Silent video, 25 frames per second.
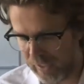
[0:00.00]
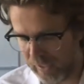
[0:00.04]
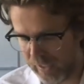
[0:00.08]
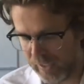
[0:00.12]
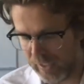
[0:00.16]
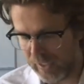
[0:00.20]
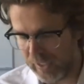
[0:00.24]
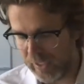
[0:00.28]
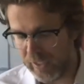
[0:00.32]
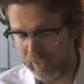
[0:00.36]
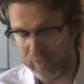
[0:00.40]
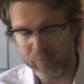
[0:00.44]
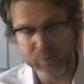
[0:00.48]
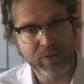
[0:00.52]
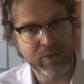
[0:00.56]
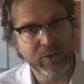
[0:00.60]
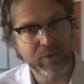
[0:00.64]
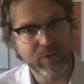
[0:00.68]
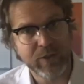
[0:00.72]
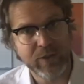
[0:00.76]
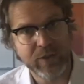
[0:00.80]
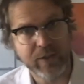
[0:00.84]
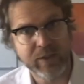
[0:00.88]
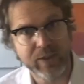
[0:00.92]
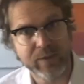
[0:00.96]
And it was a
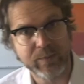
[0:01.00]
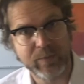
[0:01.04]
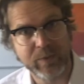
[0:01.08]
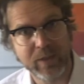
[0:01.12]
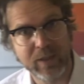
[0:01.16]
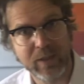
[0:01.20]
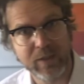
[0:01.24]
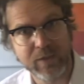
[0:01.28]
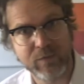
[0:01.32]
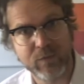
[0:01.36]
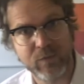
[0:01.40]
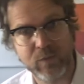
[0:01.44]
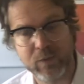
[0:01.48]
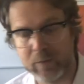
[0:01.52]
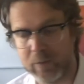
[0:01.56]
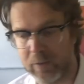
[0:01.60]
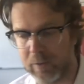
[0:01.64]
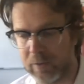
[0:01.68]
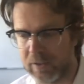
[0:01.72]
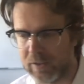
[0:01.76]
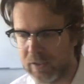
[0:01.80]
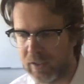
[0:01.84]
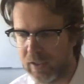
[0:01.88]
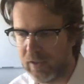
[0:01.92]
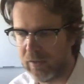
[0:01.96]
strange experience for me. It
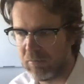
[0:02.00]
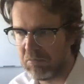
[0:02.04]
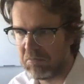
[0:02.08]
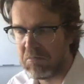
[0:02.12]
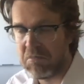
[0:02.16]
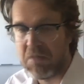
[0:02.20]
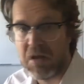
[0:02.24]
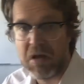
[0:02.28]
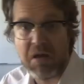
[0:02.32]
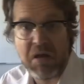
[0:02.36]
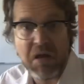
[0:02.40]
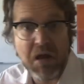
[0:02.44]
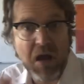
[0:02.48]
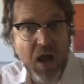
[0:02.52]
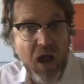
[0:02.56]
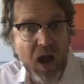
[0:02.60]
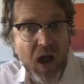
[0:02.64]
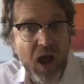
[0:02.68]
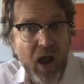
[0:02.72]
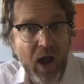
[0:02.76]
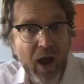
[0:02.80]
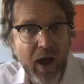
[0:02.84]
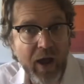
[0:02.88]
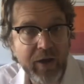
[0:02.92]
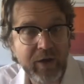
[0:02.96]
was like,
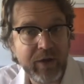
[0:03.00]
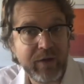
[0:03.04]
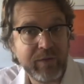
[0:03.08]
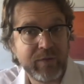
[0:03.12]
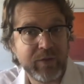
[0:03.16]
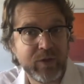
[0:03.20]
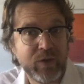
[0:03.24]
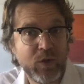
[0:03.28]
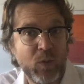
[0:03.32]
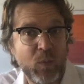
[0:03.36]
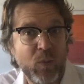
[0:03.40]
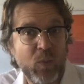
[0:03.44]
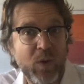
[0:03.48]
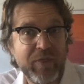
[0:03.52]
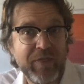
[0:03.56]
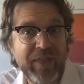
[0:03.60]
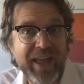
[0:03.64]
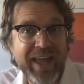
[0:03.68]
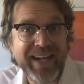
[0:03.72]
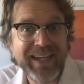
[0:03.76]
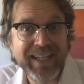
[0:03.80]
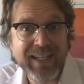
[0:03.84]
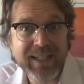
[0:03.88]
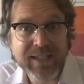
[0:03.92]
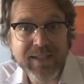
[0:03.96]
I don't even know what
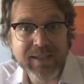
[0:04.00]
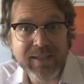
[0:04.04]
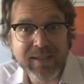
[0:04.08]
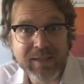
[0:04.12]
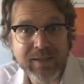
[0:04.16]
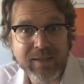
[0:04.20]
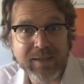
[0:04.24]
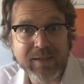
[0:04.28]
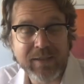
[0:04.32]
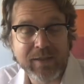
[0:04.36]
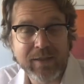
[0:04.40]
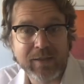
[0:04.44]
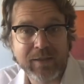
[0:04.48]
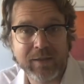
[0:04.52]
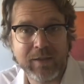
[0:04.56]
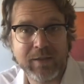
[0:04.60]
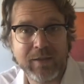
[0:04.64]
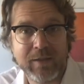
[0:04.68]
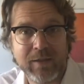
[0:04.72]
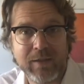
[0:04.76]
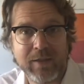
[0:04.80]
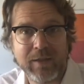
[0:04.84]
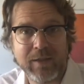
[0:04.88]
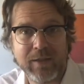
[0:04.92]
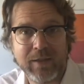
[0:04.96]
that is,
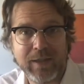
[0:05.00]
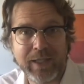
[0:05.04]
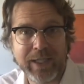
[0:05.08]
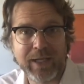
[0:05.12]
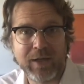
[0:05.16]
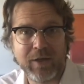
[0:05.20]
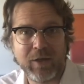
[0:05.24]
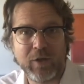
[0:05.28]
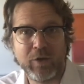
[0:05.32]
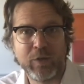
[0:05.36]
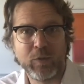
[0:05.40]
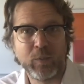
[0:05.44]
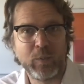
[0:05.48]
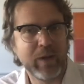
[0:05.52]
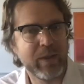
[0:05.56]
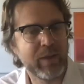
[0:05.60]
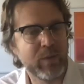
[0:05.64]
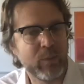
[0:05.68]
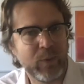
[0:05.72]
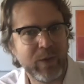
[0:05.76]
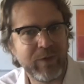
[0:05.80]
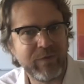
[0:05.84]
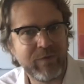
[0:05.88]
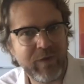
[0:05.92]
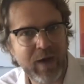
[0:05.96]
let alone whether
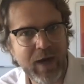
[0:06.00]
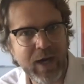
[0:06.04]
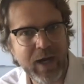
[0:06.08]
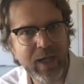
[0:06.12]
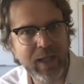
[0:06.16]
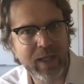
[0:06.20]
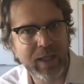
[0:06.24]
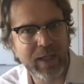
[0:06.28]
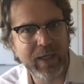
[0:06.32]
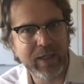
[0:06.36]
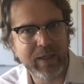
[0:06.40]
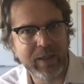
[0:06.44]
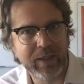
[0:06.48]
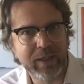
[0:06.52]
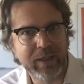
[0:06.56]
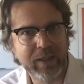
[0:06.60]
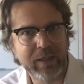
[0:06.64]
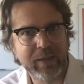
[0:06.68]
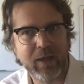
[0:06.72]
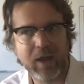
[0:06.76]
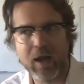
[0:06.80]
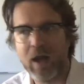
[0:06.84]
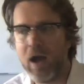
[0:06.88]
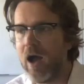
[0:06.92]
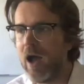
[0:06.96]
we're violating it.
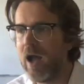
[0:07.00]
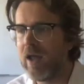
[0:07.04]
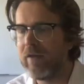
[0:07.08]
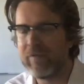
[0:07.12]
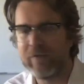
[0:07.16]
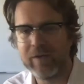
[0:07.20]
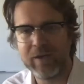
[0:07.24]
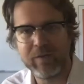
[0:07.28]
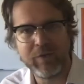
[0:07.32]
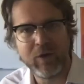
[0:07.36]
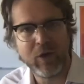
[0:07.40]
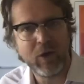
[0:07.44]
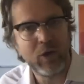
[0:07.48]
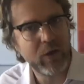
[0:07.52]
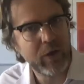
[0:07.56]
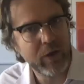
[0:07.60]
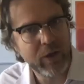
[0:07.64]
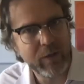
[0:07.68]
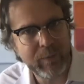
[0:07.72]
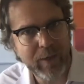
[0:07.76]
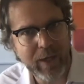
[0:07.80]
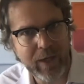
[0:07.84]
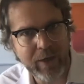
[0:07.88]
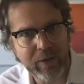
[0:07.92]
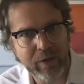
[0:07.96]
I've never heard
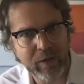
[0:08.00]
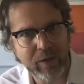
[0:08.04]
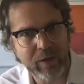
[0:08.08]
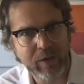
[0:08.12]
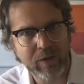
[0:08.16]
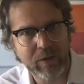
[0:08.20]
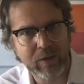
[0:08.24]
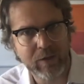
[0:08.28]
about it.